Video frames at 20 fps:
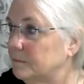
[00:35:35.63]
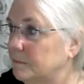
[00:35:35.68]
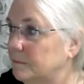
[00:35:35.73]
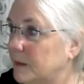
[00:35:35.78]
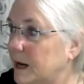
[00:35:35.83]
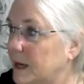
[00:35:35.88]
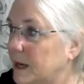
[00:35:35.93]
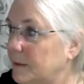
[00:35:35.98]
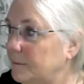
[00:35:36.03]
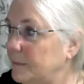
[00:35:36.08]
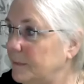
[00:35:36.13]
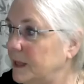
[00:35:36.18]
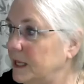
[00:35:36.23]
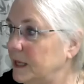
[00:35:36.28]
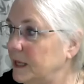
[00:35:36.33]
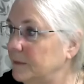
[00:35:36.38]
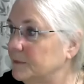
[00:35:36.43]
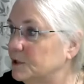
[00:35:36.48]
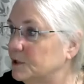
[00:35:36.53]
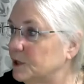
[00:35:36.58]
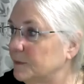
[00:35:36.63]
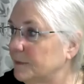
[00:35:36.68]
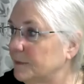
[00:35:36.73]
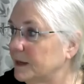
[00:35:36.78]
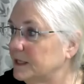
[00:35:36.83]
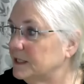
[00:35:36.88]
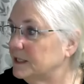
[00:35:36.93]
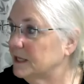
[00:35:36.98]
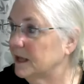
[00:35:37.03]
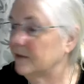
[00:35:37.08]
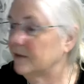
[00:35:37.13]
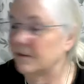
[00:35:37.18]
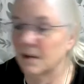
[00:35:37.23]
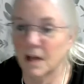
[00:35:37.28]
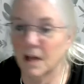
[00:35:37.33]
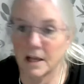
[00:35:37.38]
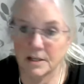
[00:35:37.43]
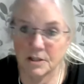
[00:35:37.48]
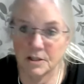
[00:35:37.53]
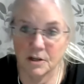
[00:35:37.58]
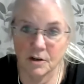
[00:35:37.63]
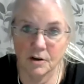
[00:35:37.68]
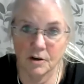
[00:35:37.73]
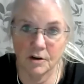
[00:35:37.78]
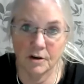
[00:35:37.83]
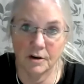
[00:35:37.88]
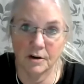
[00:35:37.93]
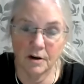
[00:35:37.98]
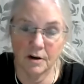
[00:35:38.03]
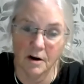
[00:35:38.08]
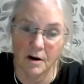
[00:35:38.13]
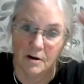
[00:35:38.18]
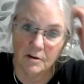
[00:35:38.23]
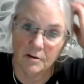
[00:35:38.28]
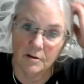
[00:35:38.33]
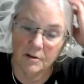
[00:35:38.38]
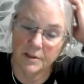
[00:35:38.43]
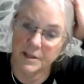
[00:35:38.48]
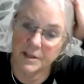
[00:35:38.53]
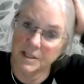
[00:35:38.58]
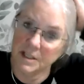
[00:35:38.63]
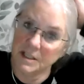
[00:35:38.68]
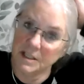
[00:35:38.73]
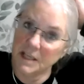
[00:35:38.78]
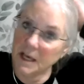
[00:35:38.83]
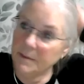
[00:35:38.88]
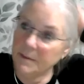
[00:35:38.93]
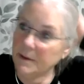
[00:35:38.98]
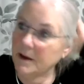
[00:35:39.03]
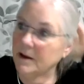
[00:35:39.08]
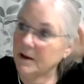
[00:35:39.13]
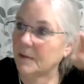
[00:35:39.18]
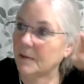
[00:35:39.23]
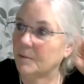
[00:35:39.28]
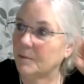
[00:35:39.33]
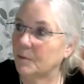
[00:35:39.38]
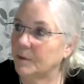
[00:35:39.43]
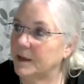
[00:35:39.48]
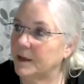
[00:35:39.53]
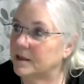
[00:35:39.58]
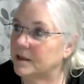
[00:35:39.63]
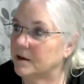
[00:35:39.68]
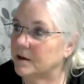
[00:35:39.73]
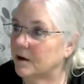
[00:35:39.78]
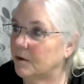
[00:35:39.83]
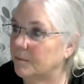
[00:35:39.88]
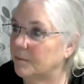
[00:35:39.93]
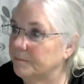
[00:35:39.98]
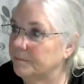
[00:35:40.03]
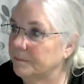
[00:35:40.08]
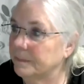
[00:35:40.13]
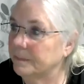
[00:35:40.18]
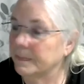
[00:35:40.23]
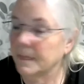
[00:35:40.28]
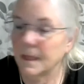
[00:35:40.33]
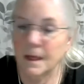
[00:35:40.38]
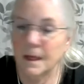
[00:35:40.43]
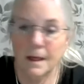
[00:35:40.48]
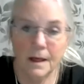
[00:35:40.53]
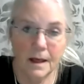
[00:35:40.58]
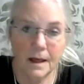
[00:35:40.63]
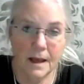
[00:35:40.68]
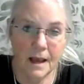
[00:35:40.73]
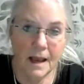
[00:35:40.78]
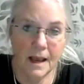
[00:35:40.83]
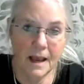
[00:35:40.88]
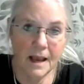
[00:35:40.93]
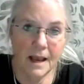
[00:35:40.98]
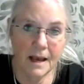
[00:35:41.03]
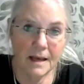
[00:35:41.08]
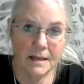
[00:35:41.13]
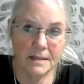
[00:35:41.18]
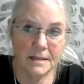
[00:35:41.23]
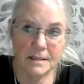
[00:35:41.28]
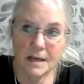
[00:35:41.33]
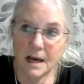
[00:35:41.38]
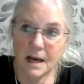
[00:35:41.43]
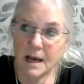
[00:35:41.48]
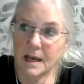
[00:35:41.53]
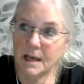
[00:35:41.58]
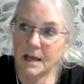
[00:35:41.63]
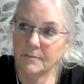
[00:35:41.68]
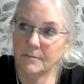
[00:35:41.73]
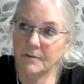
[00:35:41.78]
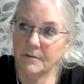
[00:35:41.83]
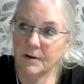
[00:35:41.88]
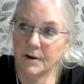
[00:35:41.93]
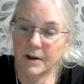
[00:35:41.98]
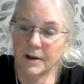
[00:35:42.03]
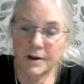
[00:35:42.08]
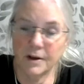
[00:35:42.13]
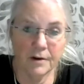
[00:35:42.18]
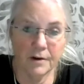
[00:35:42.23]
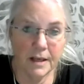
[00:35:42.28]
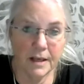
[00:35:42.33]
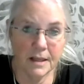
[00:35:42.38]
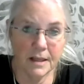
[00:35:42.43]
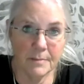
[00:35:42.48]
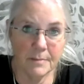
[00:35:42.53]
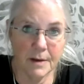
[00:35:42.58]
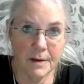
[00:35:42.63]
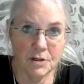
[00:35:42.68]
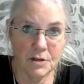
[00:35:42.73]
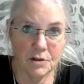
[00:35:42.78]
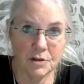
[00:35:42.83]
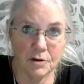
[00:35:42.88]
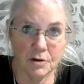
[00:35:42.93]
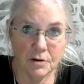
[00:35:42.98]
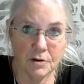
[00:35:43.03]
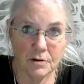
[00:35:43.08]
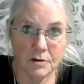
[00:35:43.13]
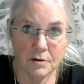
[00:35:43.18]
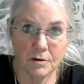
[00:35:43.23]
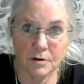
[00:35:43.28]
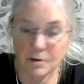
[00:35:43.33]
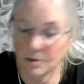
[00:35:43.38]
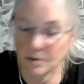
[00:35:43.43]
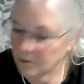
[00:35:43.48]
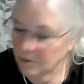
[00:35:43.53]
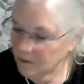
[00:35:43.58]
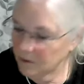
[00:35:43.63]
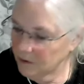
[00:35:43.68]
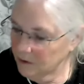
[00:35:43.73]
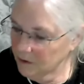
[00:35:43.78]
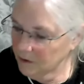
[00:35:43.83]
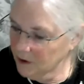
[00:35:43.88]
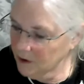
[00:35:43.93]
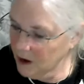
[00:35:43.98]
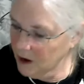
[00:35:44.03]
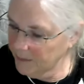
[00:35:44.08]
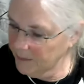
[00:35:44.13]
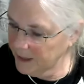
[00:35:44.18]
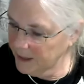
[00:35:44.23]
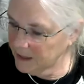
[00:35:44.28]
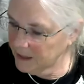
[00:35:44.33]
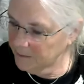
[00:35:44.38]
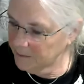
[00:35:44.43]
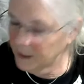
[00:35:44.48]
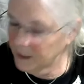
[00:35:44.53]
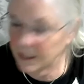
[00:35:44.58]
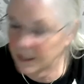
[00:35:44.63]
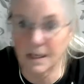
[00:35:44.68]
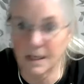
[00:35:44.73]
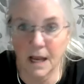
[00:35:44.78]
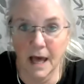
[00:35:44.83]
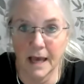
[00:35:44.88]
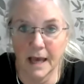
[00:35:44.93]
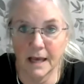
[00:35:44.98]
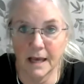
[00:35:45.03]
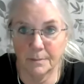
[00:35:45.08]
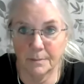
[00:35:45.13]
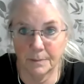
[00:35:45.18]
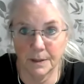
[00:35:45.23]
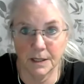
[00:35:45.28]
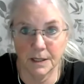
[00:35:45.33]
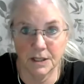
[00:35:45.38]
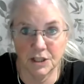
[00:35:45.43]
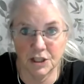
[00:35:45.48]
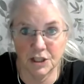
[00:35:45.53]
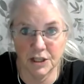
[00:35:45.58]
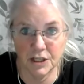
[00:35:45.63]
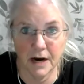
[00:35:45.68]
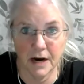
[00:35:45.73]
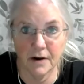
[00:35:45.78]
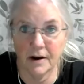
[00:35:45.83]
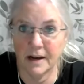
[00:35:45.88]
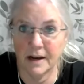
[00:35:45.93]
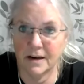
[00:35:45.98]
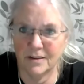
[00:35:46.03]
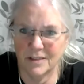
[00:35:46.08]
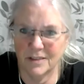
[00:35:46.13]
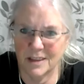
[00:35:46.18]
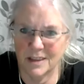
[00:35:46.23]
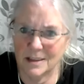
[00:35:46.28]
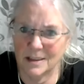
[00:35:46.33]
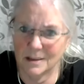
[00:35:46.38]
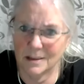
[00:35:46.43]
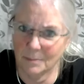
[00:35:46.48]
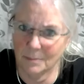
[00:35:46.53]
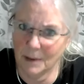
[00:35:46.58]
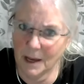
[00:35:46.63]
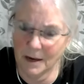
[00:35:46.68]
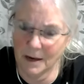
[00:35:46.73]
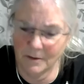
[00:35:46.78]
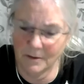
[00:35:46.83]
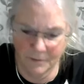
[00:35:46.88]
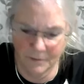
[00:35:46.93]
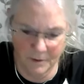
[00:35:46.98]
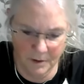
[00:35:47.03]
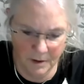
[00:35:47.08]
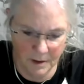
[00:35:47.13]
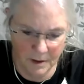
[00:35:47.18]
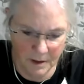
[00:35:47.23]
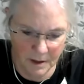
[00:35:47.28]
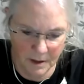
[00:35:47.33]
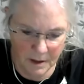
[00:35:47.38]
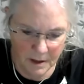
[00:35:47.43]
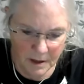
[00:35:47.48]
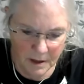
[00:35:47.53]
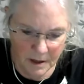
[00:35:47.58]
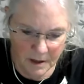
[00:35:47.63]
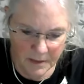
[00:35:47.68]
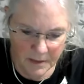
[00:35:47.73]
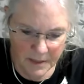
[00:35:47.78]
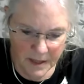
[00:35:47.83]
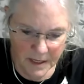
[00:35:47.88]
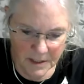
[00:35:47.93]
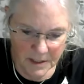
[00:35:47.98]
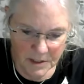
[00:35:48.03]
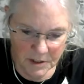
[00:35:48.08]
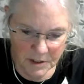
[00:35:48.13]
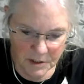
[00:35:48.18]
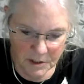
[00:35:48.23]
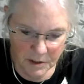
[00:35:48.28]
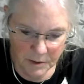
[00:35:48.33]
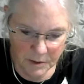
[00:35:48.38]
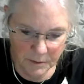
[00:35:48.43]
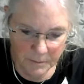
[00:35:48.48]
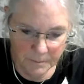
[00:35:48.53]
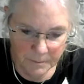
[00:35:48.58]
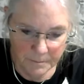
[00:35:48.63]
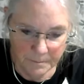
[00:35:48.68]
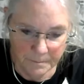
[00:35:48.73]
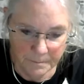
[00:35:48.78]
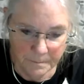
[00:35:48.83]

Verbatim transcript: my mediumship, I Still Have a Lot to Learn article that just came out a couple weeks ago. And I am very curious about your comments. Please like, please share. I know this is a painful thing to do,